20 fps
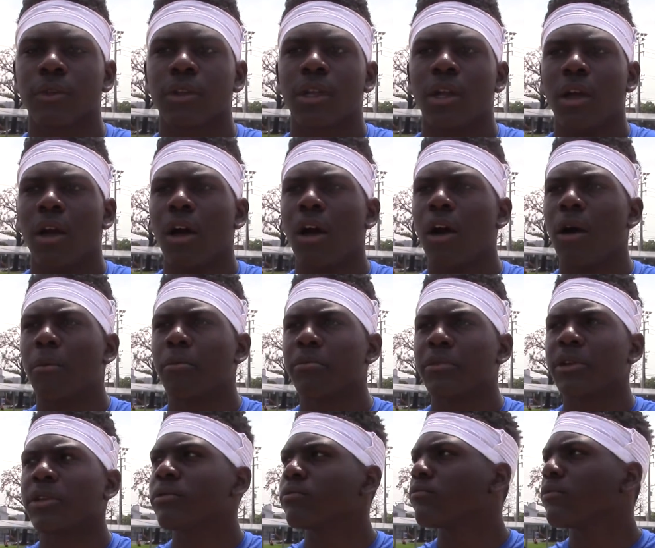
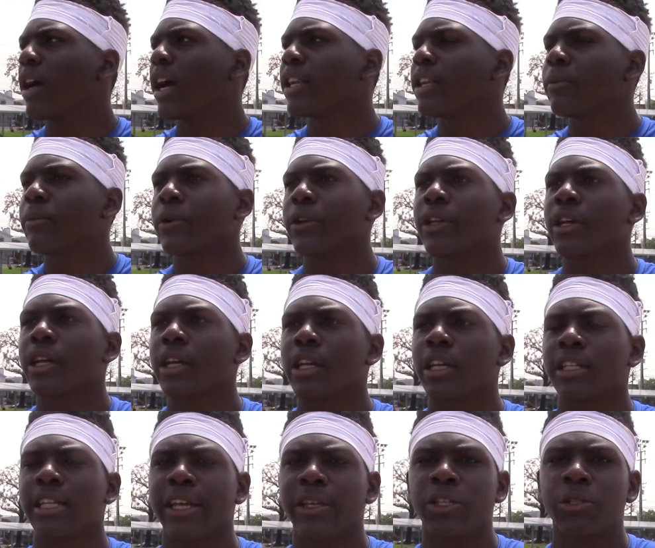I did pretty good
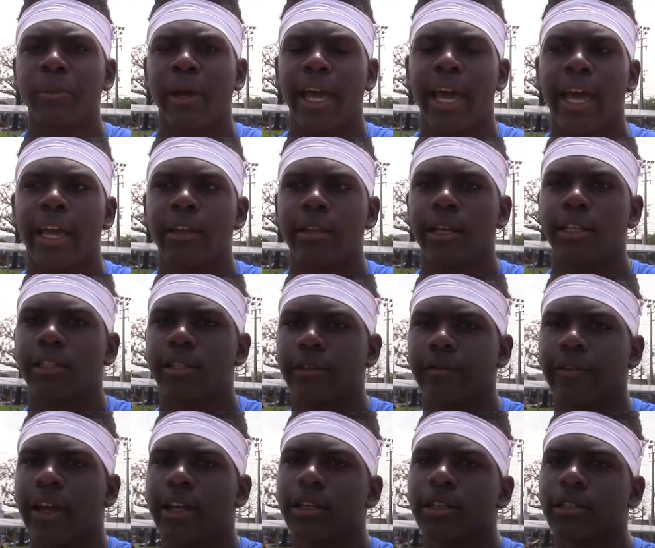because I used my height as an
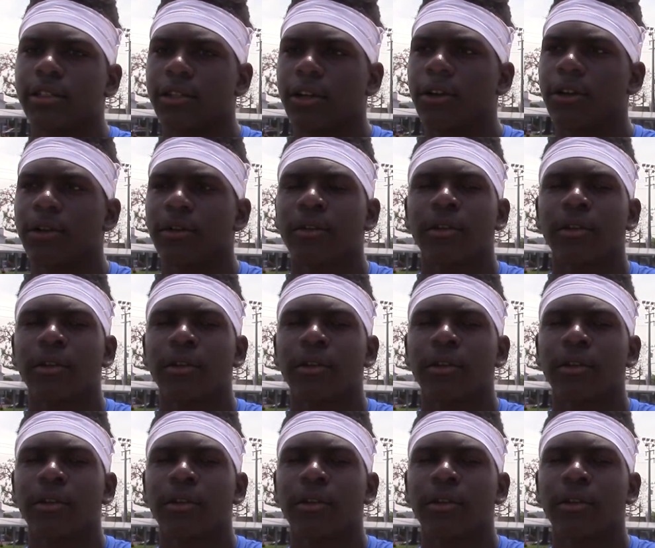advantage, so